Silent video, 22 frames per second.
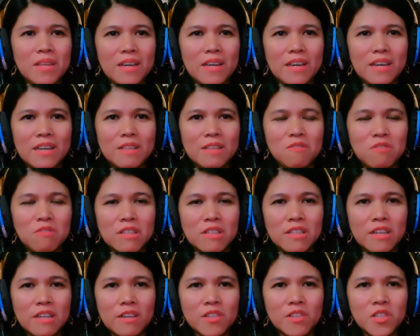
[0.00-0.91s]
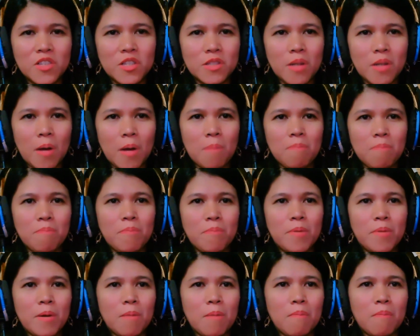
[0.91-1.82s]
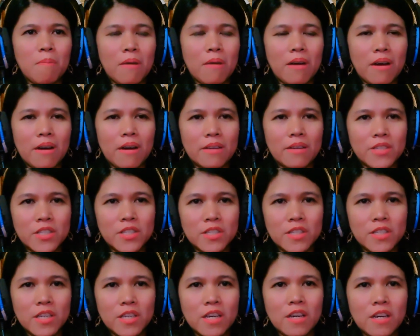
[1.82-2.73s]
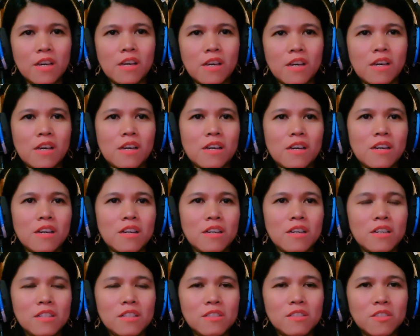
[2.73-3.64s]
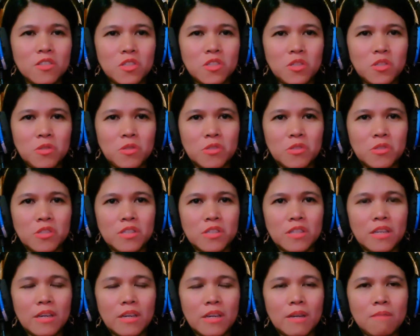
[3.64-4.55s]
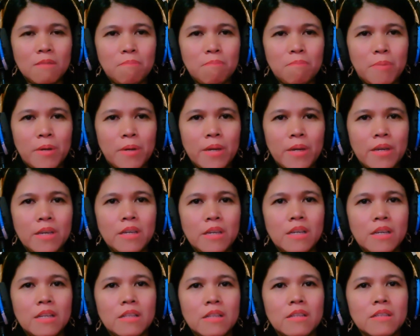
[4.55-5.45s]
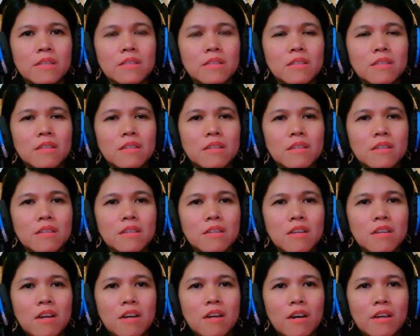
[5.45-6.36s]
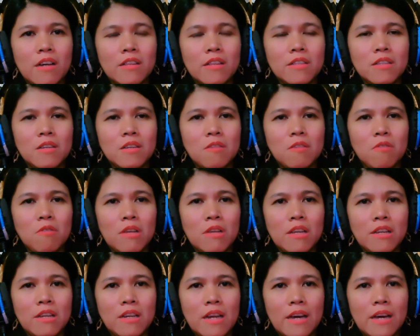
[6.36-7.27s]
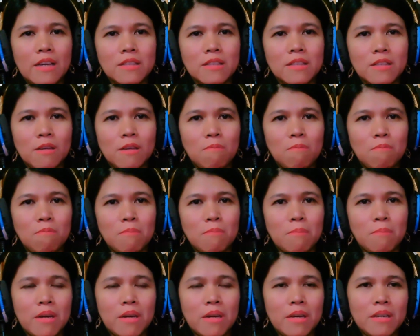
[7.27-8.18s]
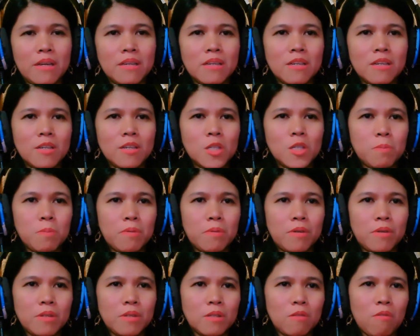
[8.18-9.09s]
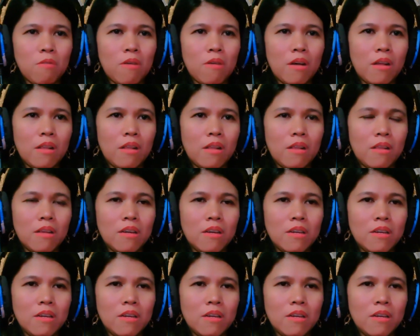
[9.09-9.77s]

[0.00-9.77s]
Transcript: and will not stop from seeking the truth and praying that God will enlighten my spiritual